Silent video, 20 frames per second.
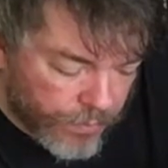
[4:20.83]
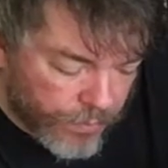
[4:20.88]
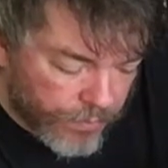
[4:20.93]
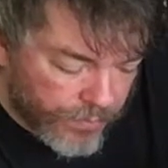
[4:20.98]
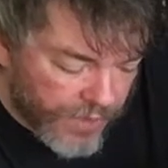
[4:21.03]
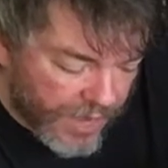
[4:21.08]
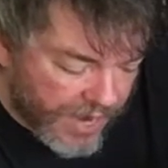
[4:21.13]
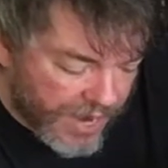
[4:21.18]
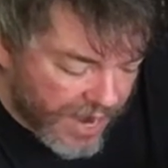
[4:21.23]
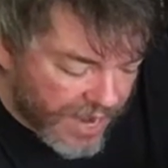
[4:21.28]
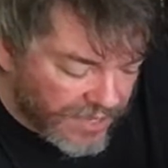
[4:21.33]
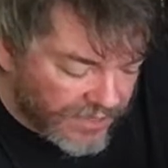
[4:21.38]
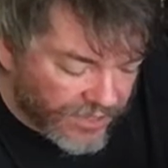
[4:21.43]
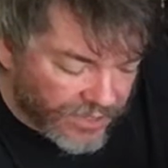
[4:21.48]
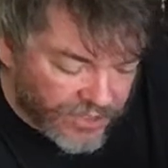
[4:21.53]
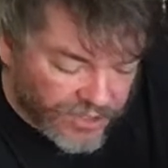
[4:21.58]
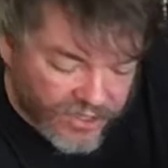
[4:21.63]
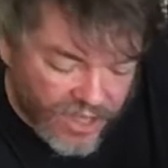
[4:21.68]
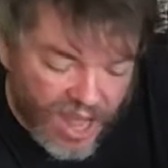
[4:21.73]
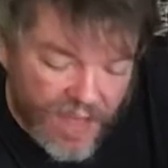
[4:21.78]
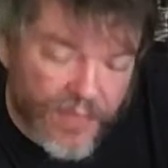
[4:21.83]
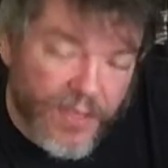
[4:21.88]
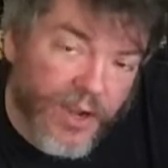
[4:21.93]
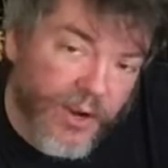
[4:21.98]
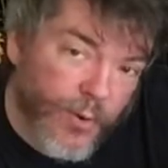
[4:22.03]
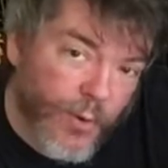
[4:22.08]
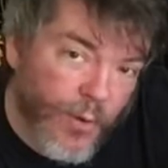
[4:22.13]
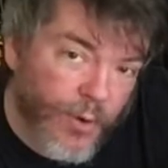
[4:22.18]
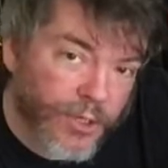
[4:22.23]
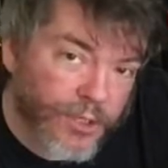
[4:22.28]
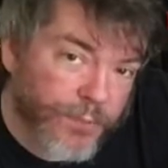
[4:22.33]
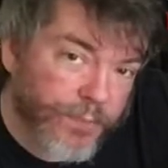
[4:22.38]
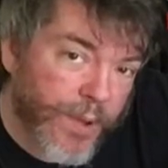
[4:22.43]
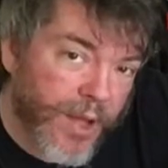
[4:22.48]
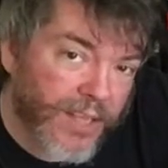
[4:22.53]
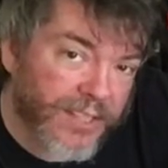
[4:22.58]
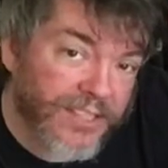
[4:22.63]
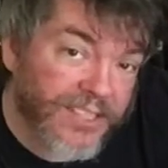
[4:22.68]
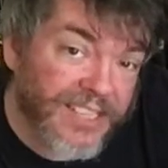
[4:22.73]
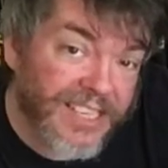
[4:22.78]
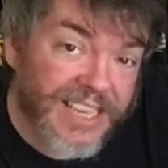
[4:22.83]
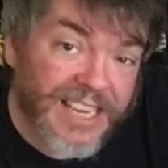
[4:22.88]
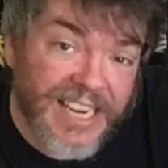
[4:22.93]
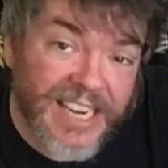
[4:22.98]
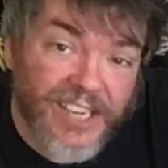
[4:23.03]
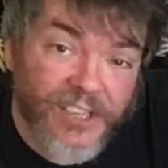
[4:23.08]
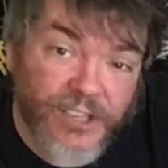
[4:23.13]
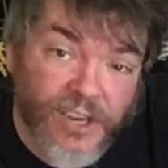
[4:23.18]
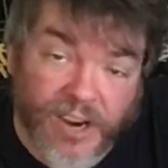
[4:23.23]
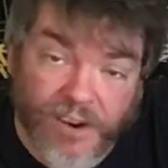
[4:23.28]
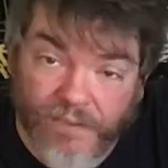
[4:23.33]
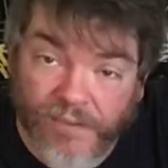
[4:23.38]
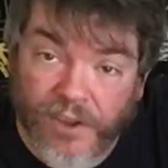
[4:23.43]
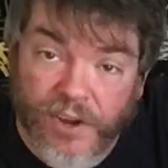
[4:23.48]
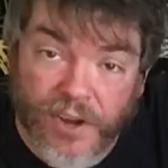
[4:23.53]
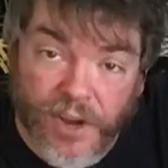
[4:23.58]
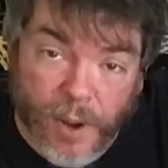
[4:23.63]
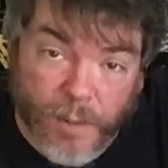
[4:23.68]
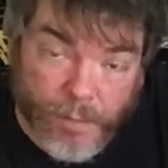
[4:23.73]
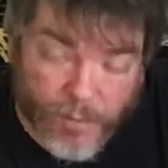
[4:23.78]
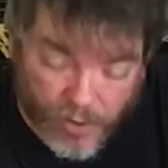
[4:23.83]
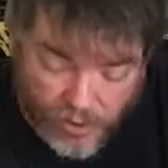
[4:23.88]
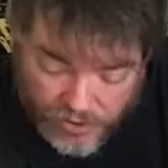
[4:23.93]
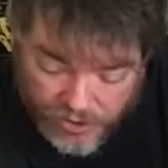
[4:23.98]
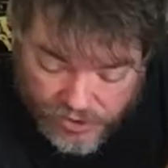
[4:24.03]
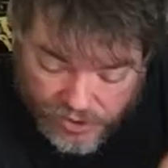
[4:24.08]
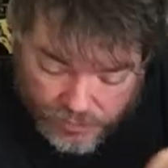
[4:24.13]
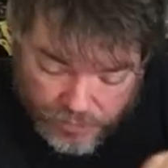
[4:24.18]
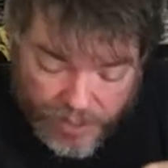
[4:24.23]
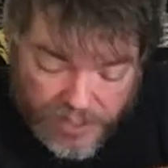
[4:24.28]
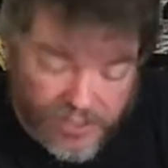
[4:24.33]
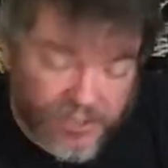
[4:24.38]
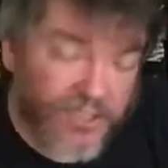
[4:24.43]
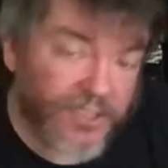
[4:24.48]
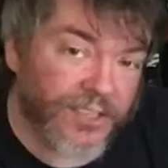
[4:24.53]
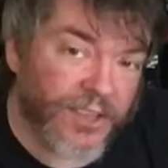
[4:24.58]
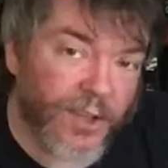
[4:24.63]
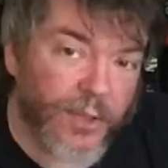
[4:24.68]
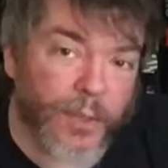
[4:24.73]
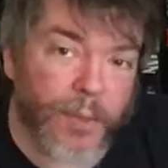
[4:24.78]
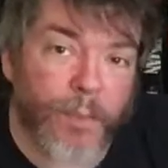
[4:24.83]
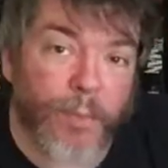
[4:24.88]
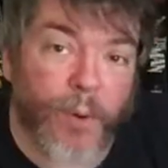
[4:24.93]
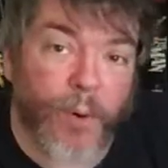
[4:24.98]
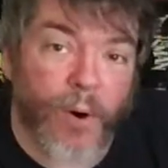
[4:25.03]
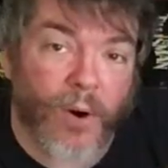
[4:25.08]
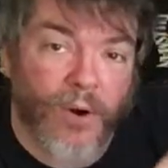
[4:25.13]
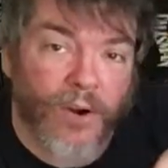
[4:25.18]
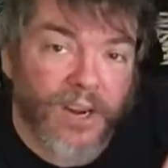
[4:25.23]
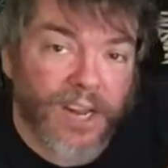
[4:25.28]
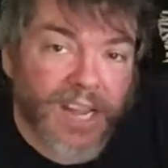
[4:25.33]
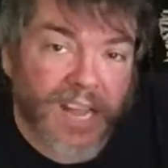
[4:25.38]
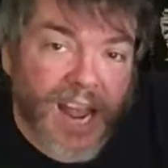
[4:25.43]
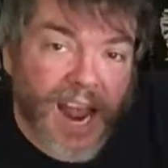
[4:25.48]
that has a slot that corresponds to each of the numbered spaces on the board.